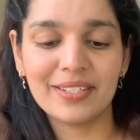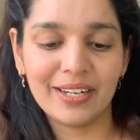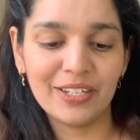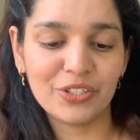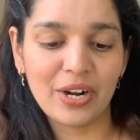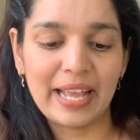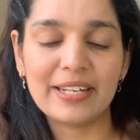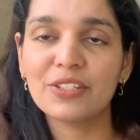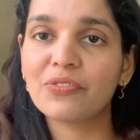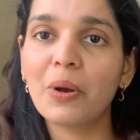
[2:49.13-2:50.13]
that I tried
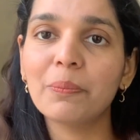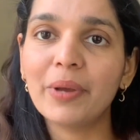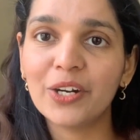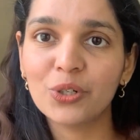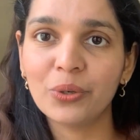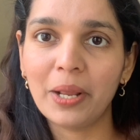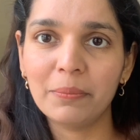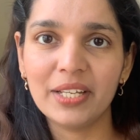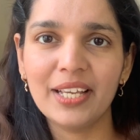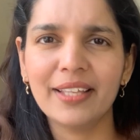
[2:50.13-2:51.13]
is from Perricone MD.